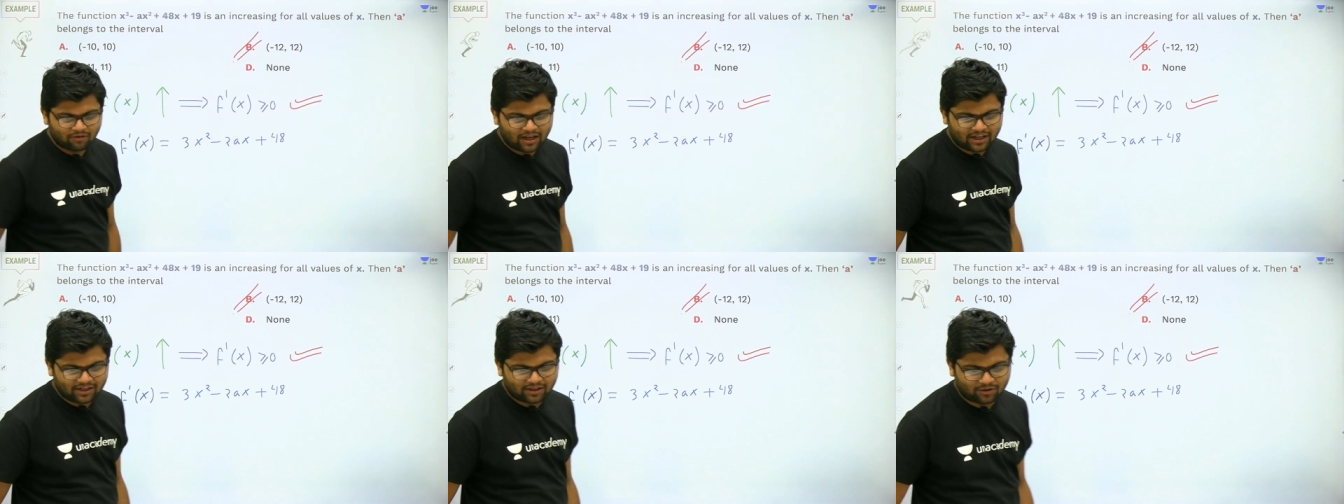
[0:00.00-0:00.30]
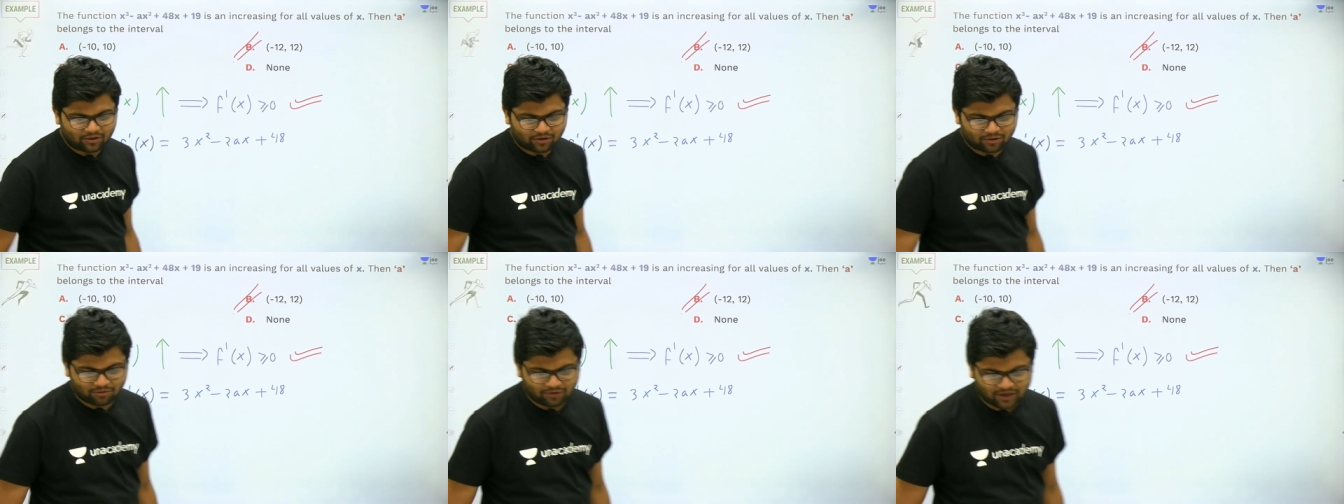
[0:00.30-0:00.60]

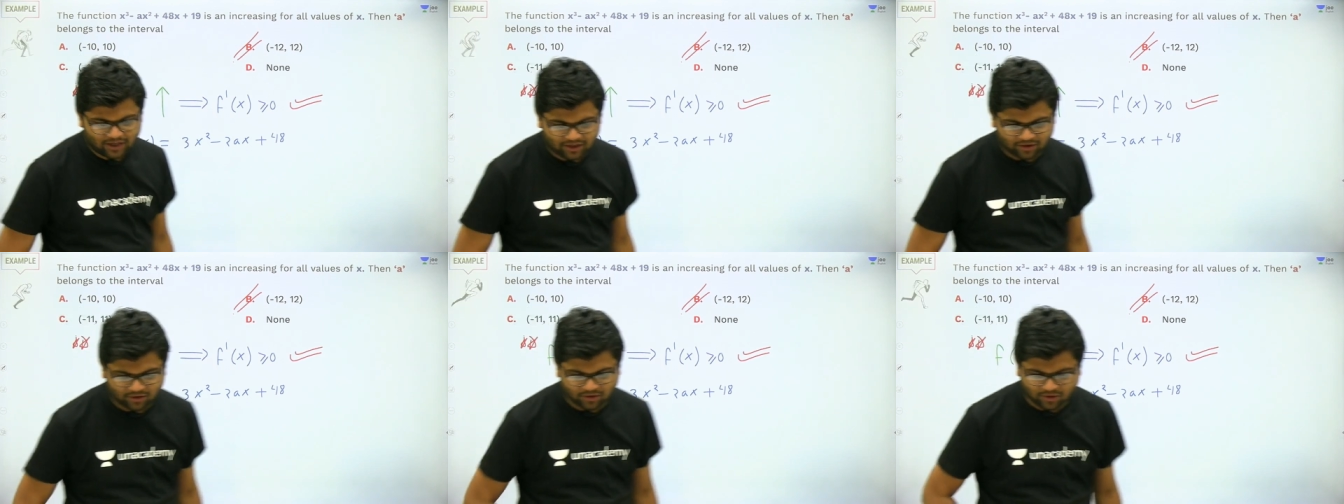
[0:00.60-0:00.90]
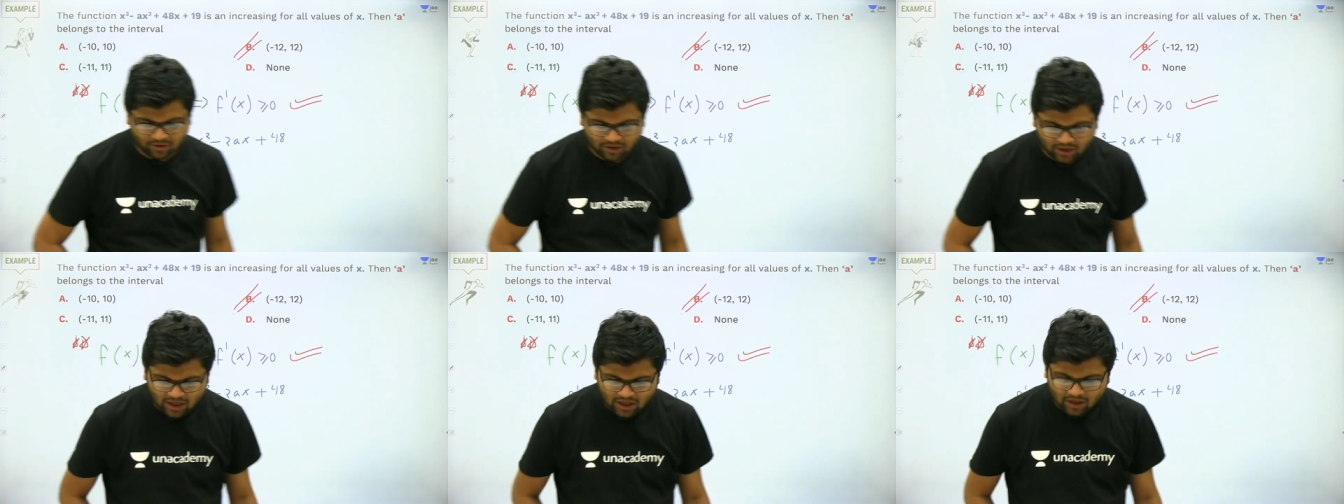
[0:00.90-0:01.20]
Very good, very
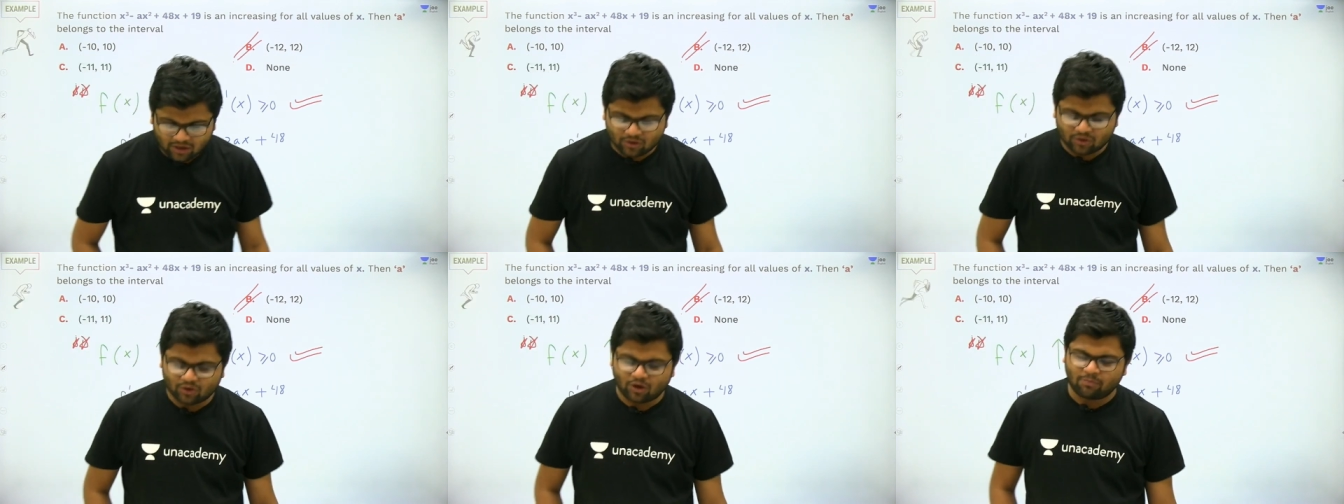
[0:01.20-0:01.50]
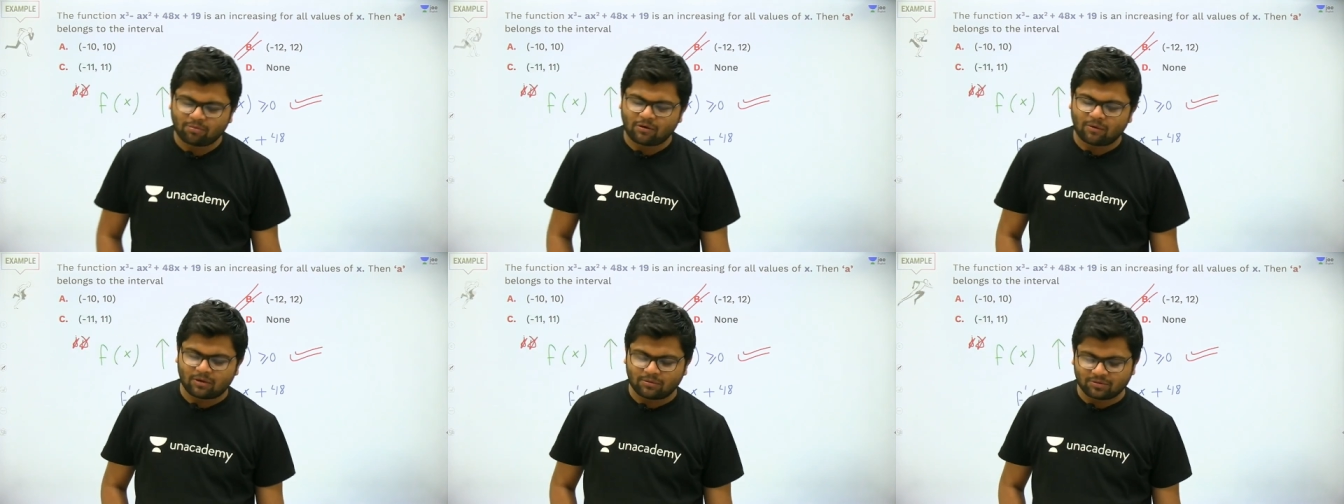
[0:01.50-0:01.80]
good.
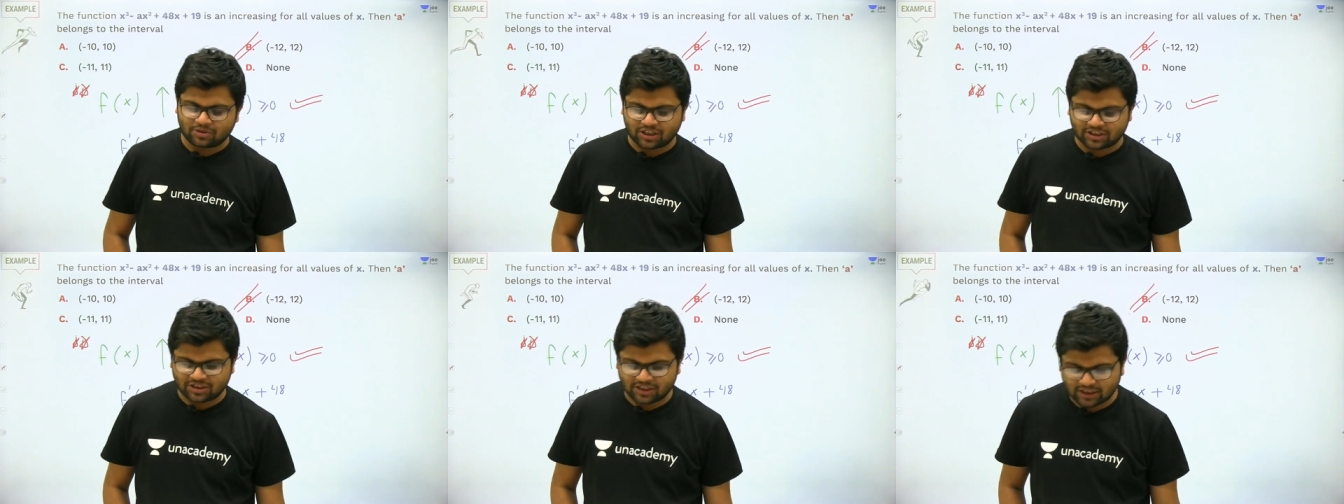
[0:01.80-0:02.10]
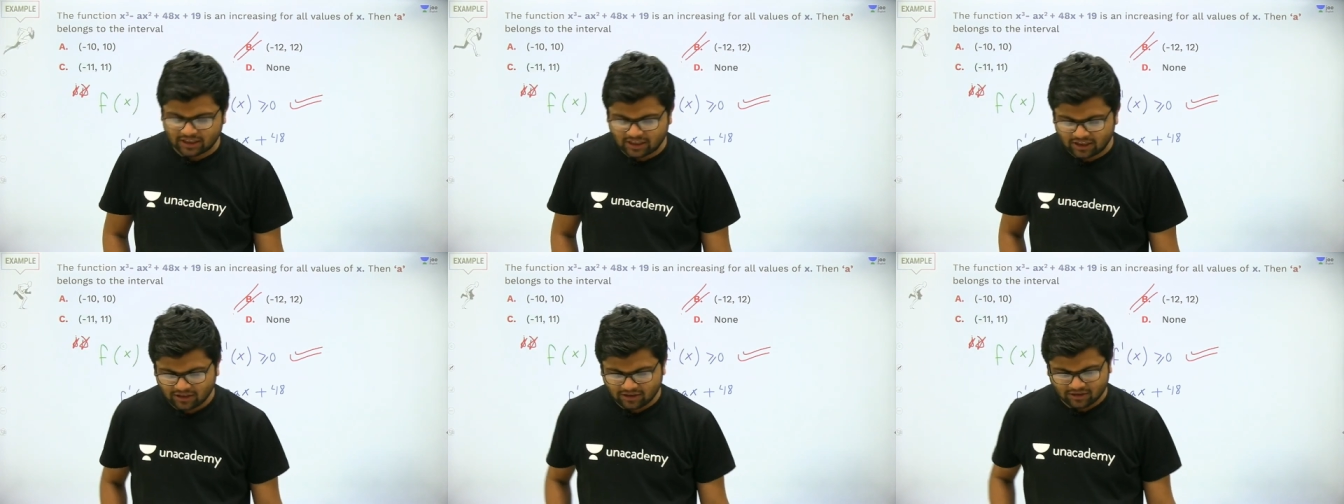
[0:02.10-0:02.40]
No problem,
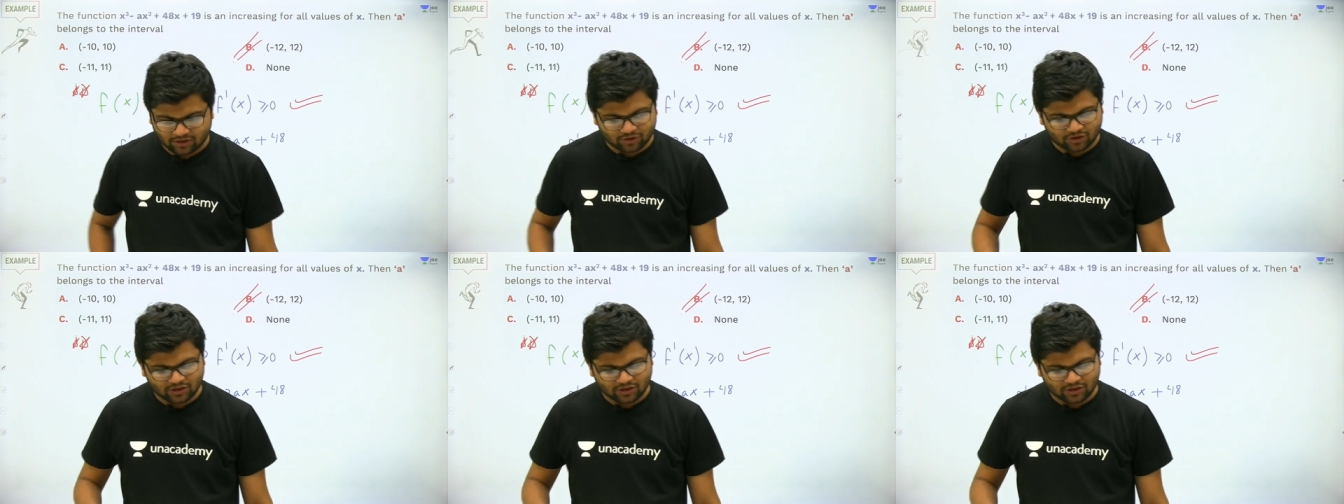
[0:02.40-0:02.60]
Shashankar.